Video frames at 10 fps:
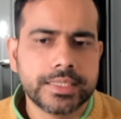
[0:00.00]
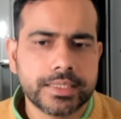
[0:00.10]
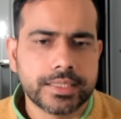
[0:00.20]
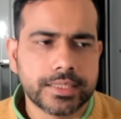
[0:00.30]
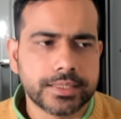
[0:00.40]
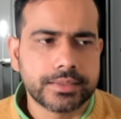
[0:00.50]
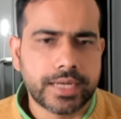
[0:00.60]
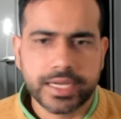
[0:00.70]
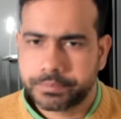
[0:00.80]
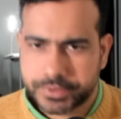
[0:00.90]
Uh,
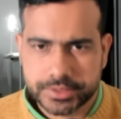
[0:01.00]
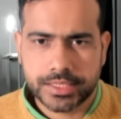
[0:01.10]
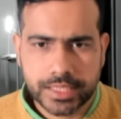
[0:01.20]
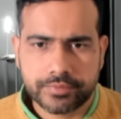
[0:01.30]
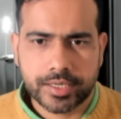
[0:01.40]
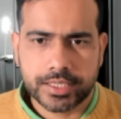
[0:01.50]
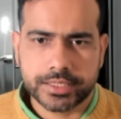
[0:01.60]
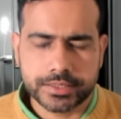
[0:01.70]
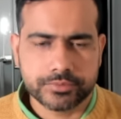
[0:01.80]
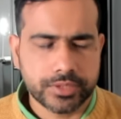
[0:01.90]
I personally have
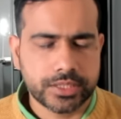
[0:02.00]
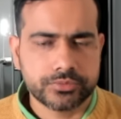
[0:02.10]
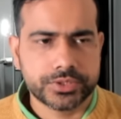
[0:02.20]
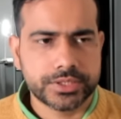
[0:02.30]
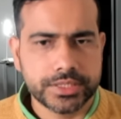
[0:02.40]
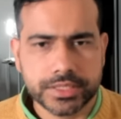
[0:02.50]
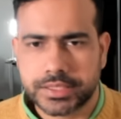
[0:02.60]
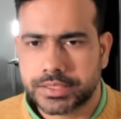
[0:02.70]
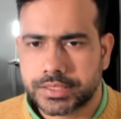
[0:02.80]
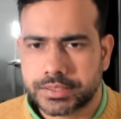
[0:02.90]
hired when I was in India,
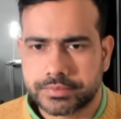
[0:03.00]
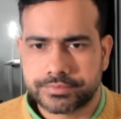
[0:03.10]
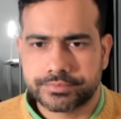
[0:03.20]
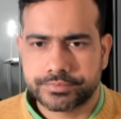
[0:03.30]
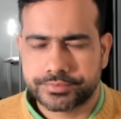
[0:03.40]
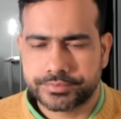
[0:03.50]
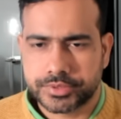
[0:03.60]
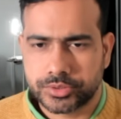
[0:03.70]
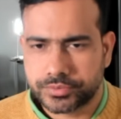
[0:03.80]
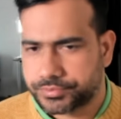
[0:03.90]
uh,
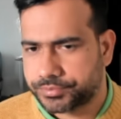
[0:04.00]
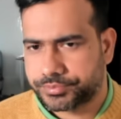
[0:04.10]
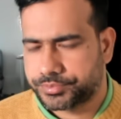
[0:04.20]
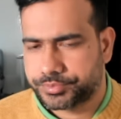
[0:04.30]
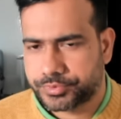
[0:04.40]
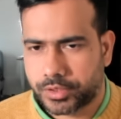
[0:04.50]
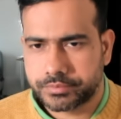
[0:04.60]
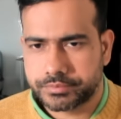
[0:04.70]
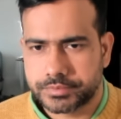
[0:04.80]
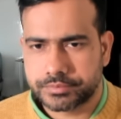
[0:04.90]
you know,
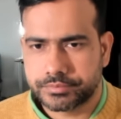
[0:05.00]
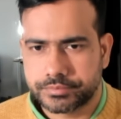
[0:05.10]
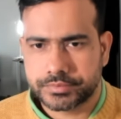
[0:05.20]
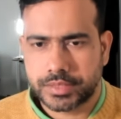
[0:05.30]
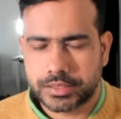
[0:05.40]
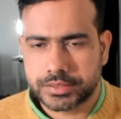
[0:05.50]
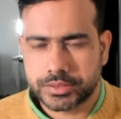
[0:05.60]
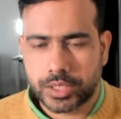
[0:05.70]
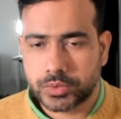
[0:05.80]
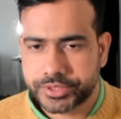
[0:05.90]
from you
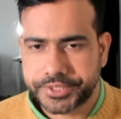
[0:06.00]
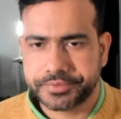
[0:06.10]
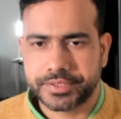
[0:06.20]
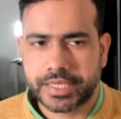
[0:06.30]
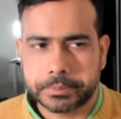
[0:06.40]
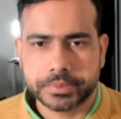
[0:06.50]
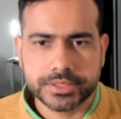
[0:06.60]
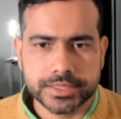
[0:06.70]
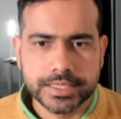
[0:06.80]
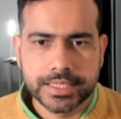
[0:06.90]
know outside of the
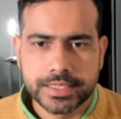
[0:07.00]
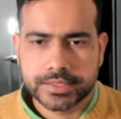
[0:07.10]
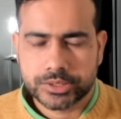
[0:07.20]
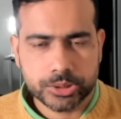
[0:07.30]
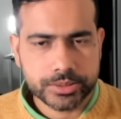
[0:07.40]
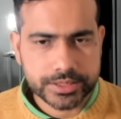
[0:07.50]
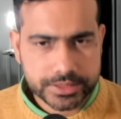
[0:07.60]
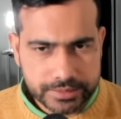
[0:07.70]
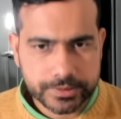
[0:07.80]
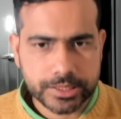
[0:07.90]
campus. So it's
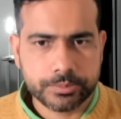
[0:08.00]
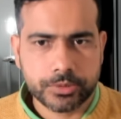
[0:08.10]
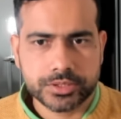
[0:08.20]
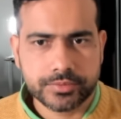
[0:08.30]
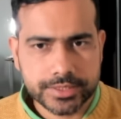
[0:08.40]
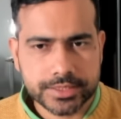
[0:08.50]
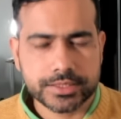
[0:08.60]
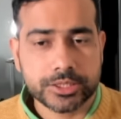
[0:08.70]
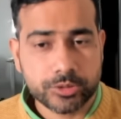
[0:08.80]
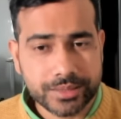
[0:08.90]
definitely possible. It's just
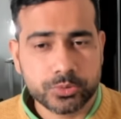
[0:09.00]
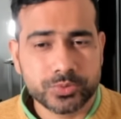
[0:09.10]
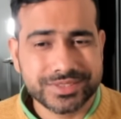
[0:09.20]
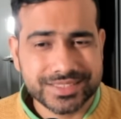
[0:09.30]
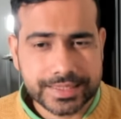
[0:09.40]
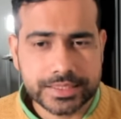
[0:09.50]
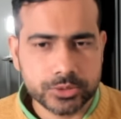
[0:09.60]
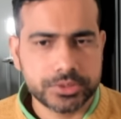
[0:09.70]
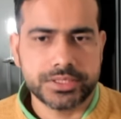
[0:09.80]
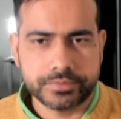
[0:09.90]
that you have to send
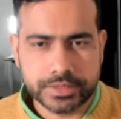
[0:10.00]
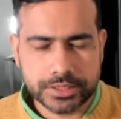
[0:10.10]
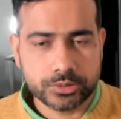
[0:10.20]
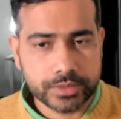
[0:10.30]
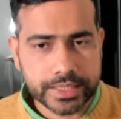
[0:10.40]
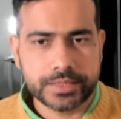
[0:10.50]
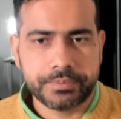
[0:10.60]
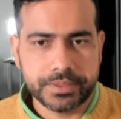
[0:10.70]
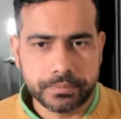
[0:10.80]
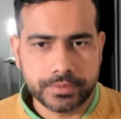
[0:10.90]
your CV to right
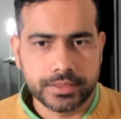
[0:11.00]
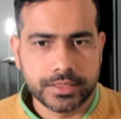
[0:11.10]
people,